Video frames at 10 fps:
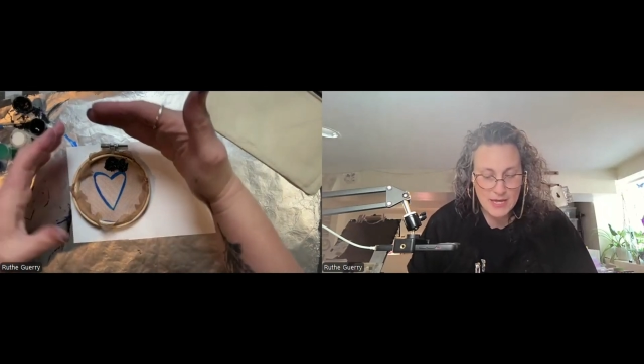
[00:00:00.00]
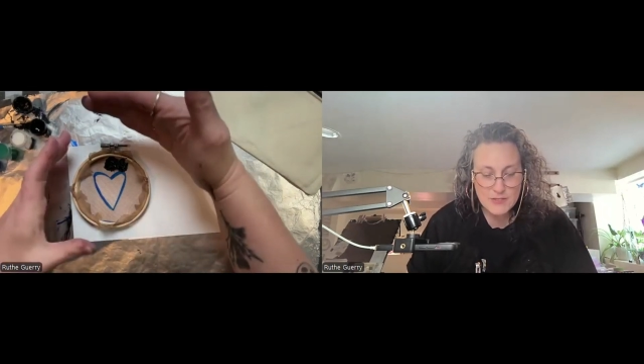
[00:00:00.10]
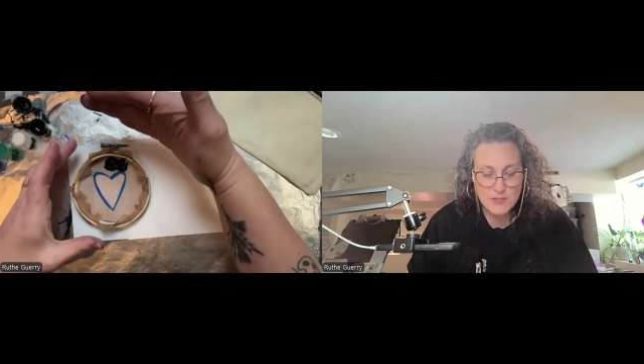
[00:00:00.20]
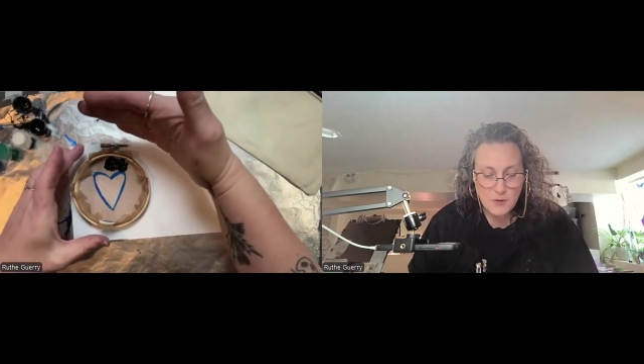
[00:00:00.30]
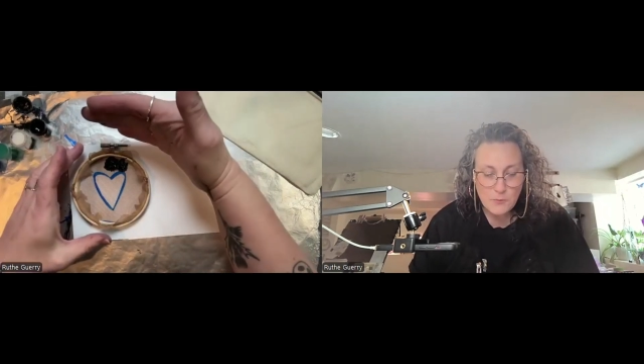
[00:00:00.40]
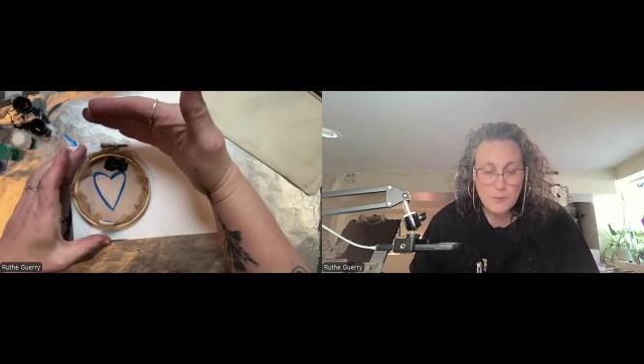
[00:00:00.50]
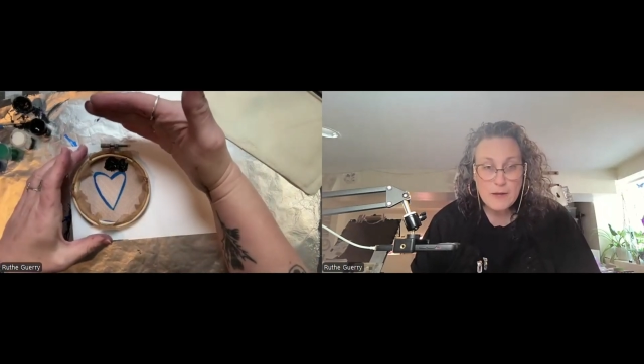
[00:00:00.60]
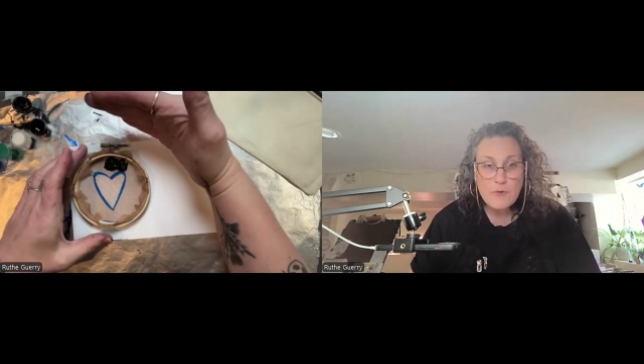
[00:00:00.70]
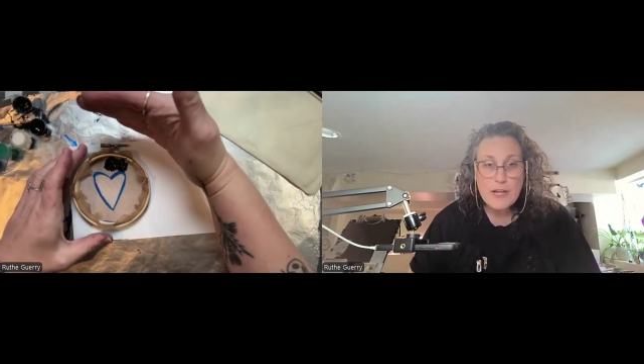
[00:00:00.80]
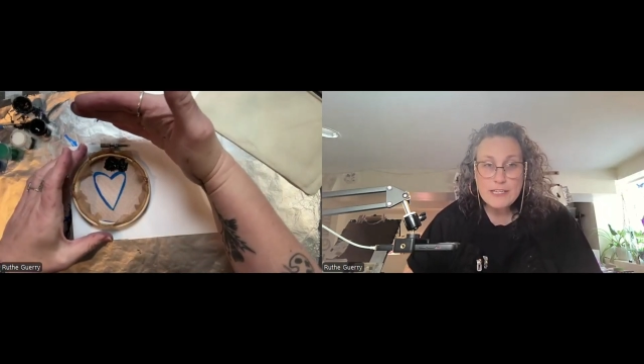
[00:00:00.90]
And so when
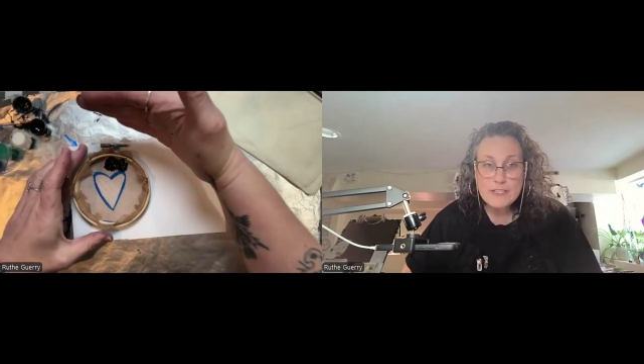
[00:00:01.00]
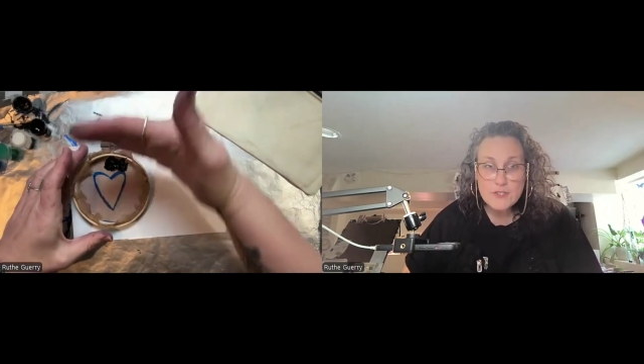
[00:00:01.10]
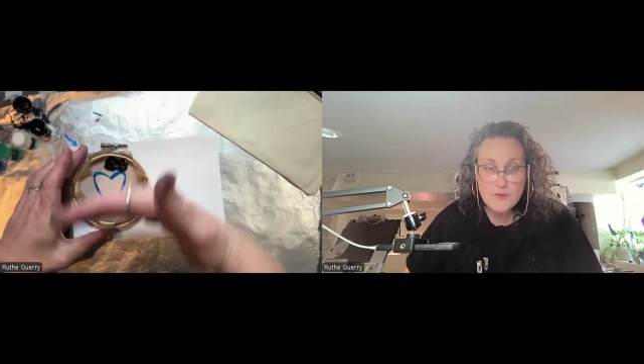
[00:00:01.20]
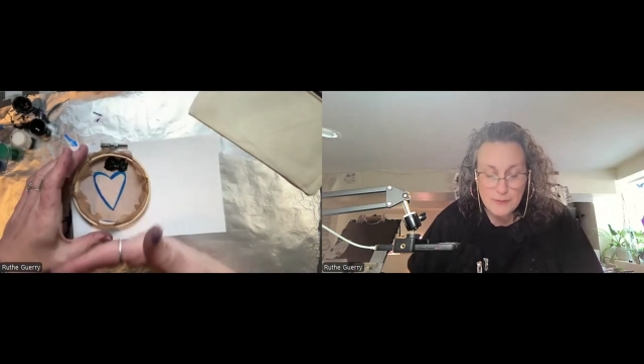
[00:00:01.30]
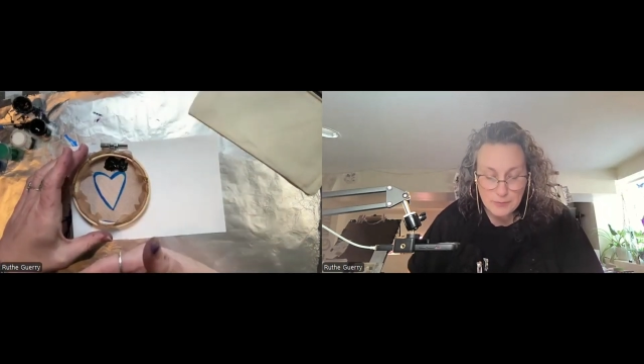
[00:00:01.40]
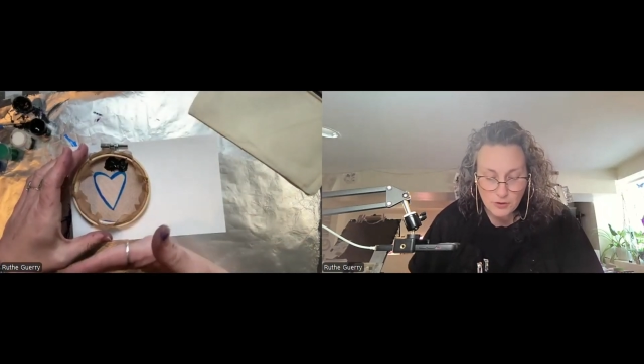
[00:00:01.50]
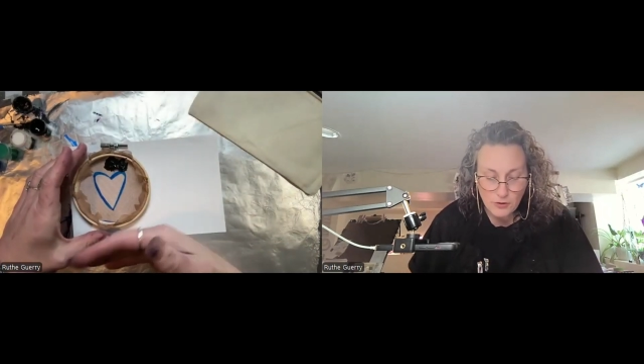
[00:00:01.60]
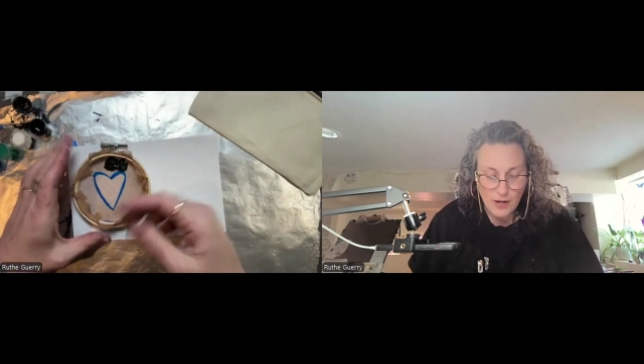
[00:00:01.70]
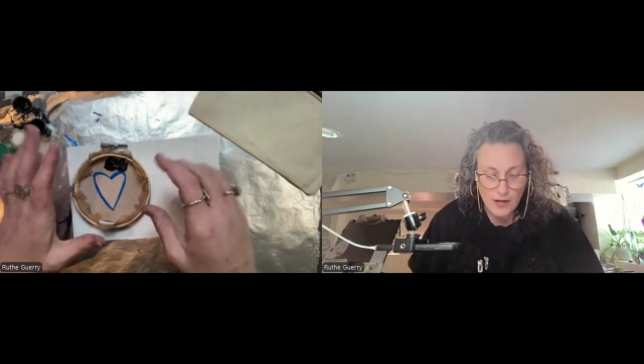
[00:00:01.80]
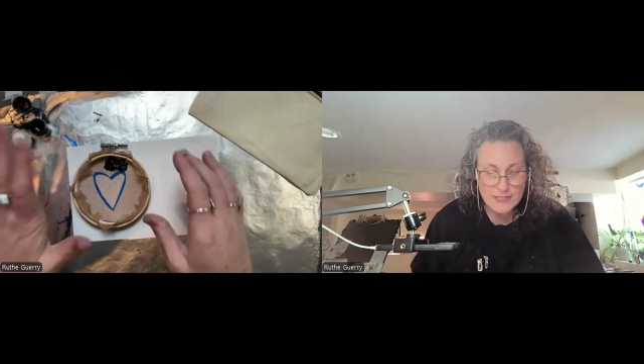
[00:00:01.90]
I'm ready to scrape it
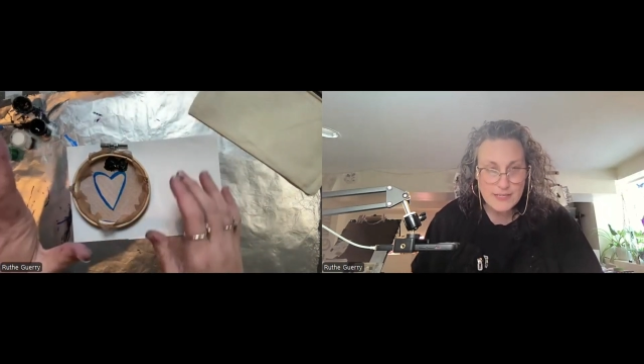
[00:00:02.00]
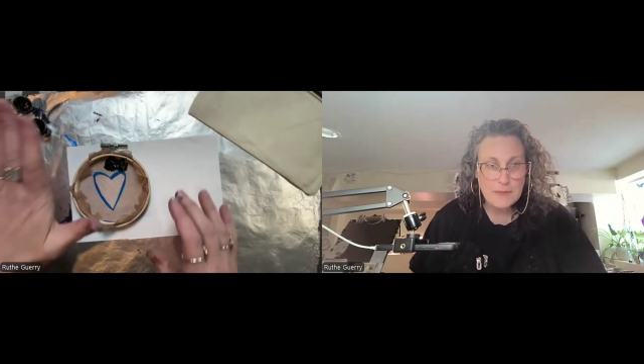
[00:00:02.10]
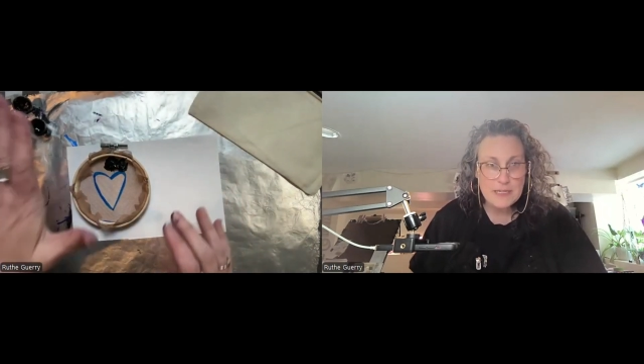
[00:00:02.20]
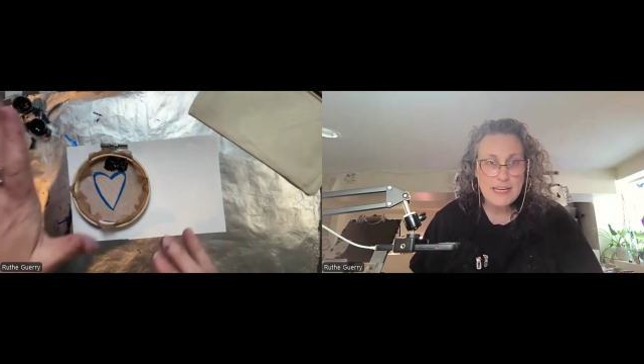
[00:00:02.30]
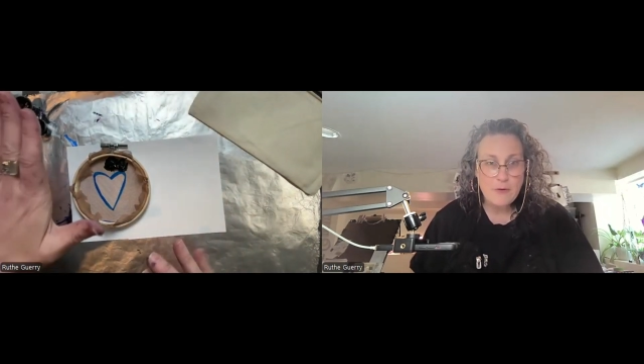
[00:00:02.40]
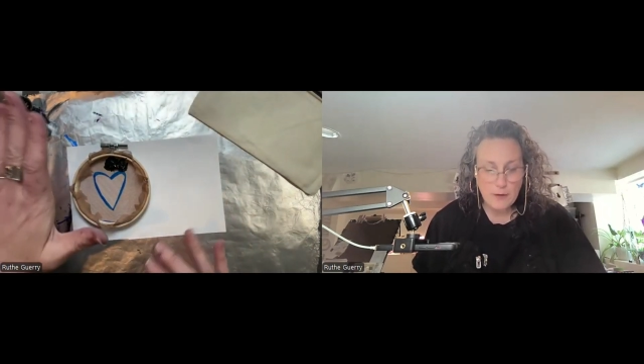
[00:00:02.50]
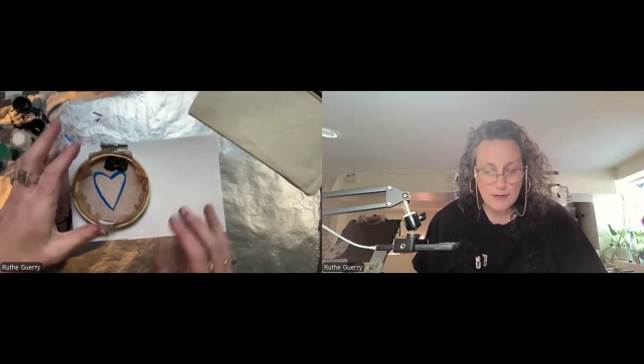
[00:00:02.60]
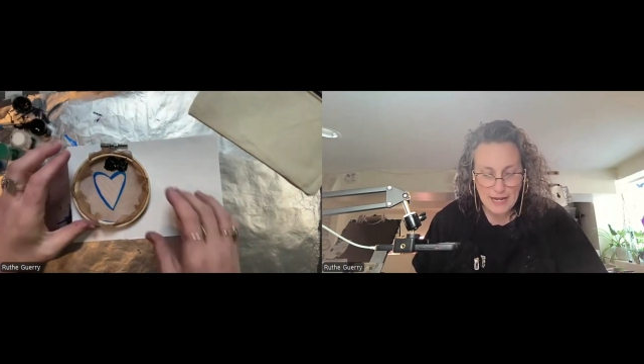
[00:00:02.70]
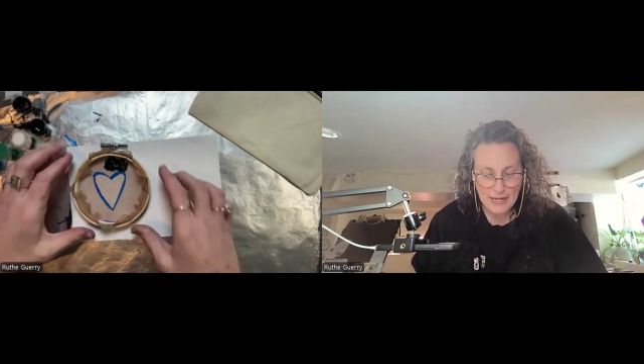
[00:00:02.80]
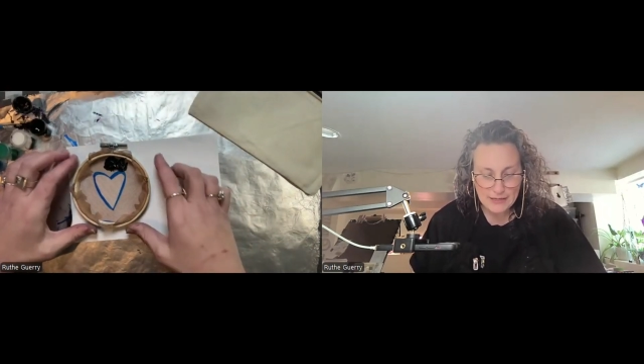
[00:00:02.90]
across, I'm going to take
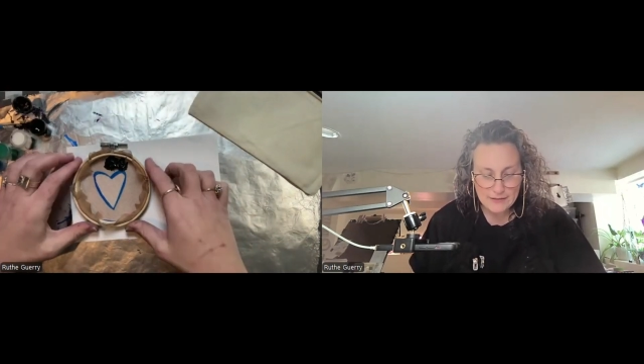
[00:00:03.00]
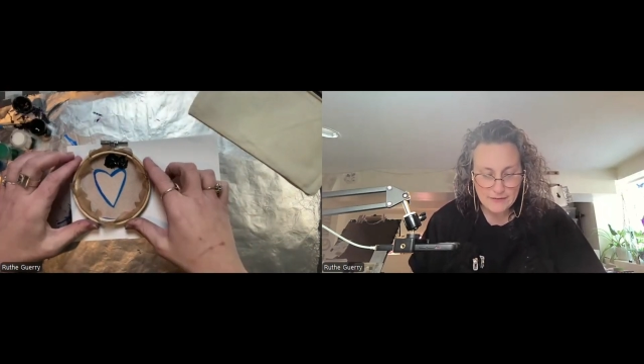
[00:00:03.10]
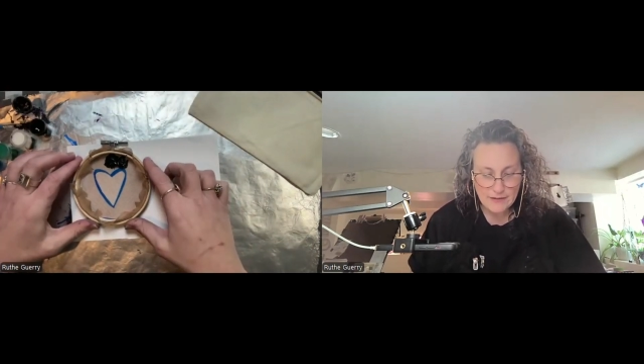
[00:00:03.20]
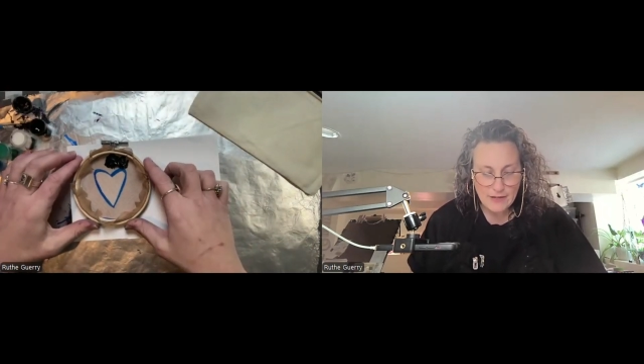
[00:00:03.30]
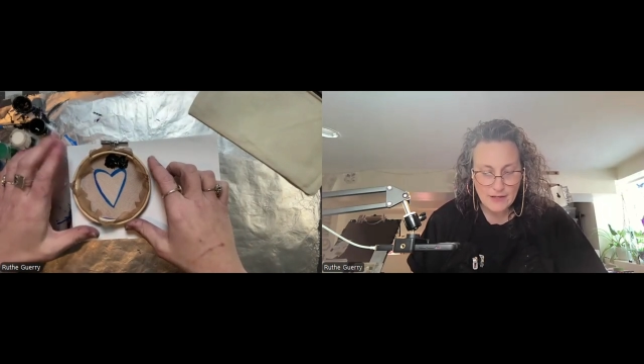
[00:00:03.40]
one hand